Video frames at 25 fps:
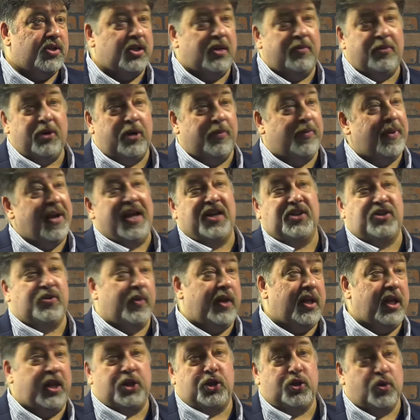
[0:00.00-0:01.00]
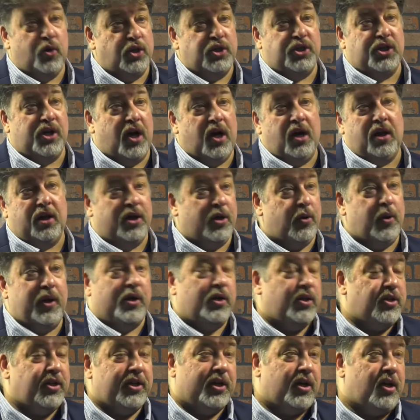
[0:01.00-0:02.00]
Somebody who passed away, like George Carlin, who I
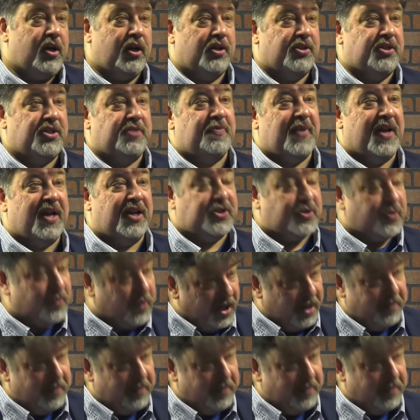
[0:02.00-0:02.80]
couldn't get on because he's passed away.